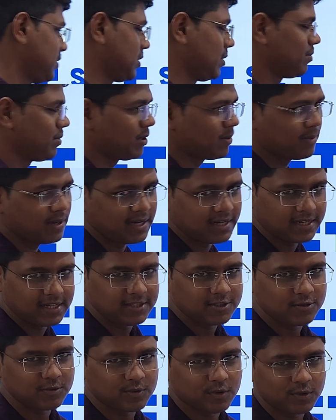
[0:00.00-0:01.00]
some
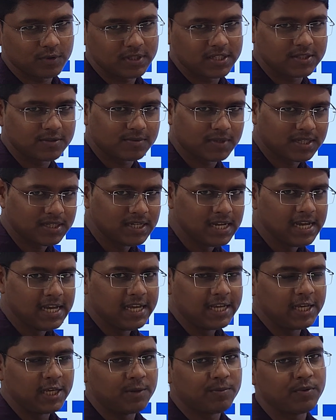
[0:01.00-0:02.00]
formalities. You know this
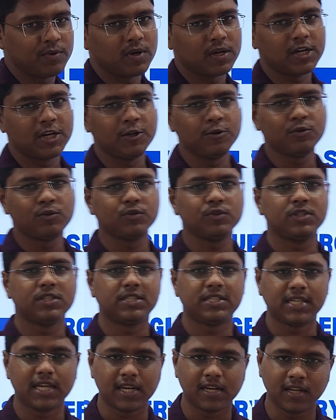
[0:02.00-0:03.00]
one. If you are new to
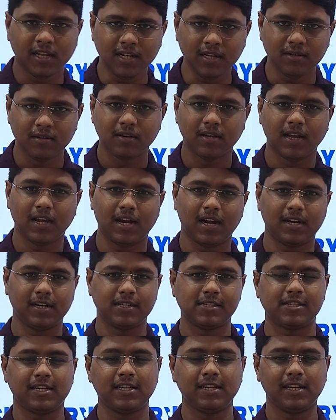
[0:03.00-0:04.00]
this channel
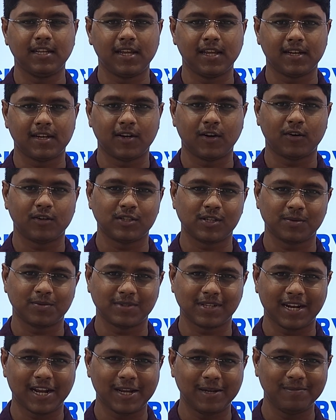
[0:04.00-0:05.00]
and still yet not
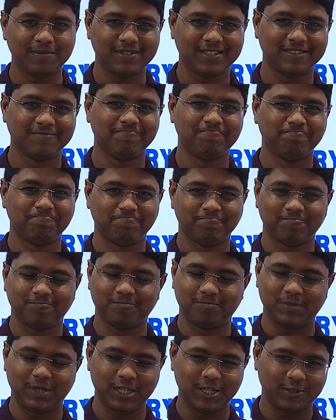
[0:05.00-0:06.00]
subscribed,
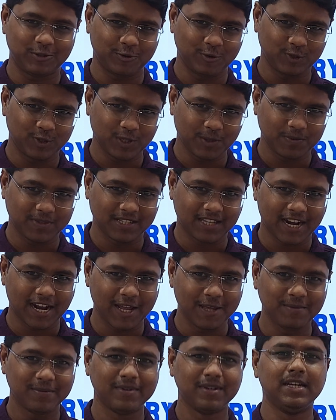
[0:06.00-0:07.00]
please do
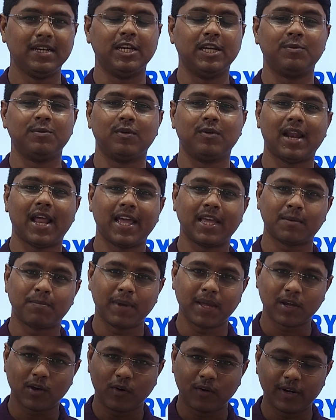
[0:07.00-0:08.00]
subscribe. If you like
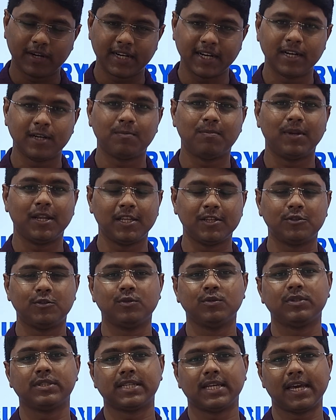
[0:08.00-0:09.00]
my content, please
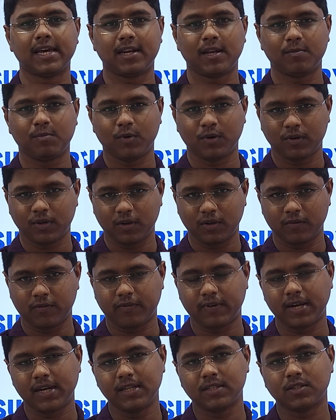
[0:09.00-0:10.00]
do share among your
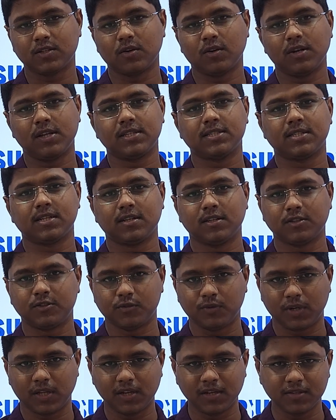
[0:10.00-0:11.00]
friends, colleagues and the
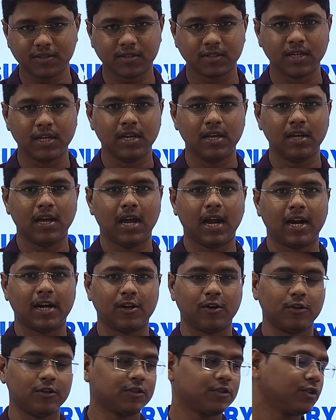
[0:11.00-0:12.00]
juniors,
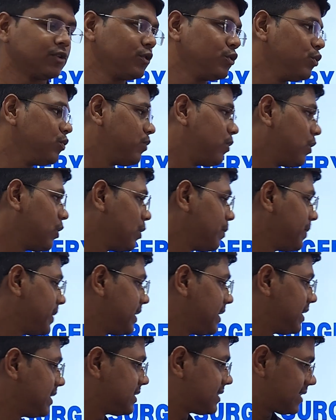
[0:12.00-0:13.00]
and also do follow
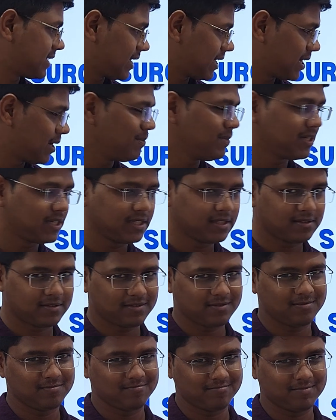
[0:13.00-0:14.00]
me in Instagram. It
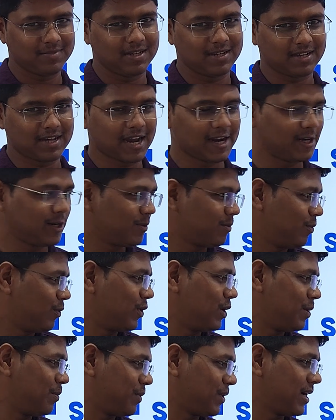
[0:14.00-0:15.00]
is kind of
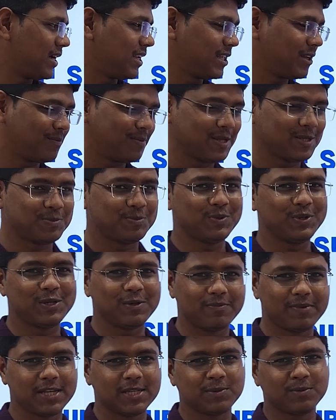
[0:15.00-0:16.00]
more important than Facebook.
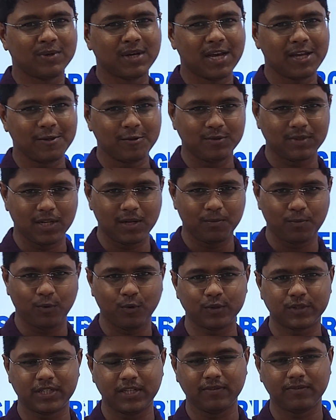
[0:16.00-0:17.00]
In Facebook I usually
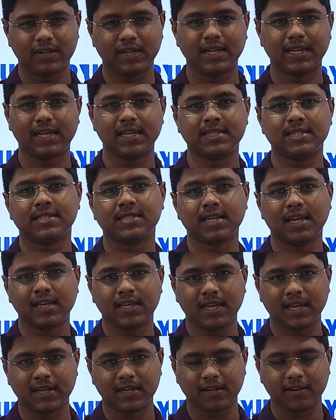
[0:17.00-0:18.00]
post different cases I
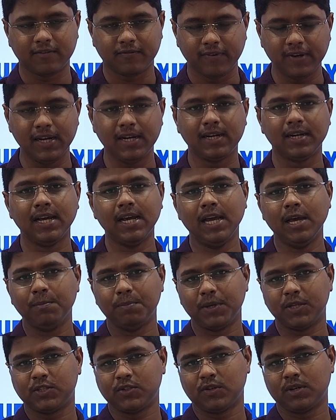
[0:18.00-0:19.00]
get in field
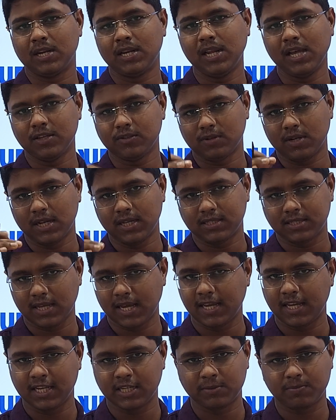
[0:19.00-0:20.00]
pictorially, as well as
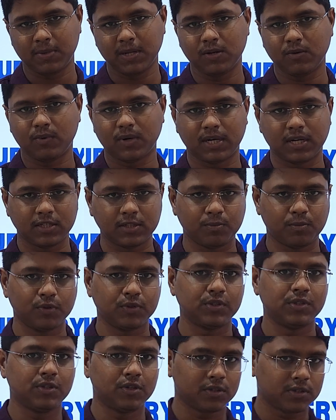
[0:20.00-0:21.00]
I explain what are the
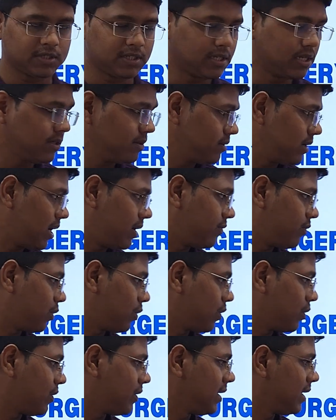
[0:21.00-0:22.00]
procedures I
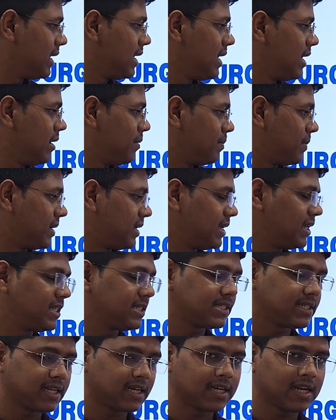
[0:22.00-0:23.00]
followed. But in
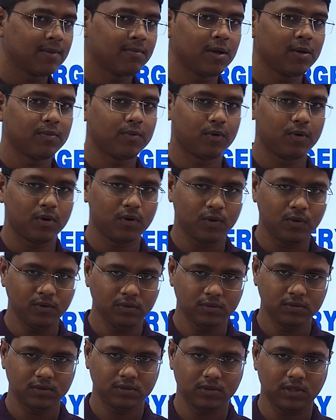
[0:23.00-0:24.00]
Instagram
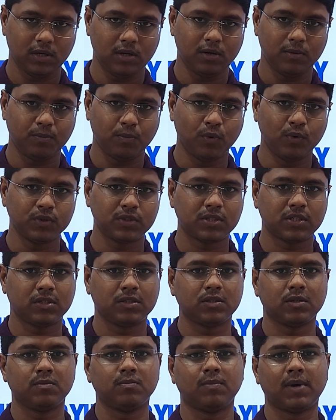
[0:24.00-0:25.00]
I
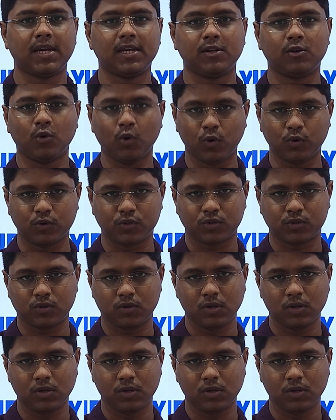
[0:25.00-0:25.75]
post my notes.